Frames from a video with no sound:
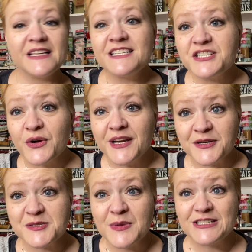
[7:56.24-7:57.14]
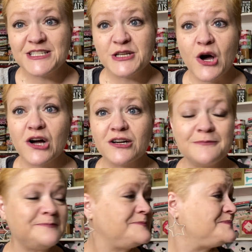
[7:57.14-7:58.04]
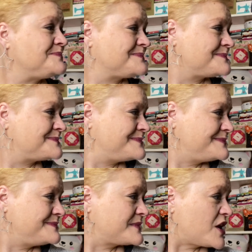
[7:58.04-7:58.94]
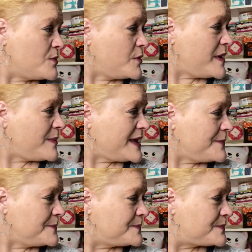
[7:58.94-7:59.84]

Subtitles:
Did y'all hear Smudgy talk? Come on, baby.